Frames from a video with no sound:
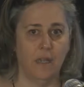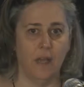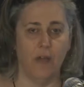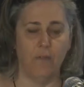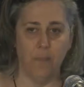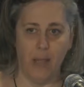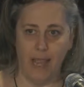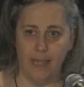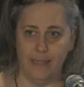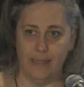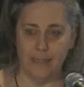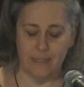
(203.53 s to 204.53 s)
of
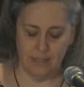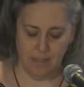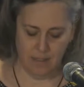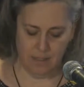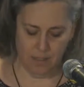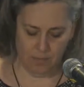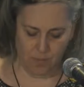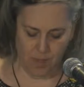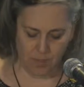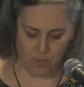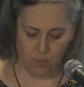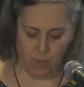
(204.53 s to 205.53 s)
pilots
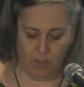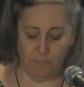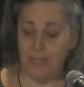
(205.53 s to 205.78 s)
across the world?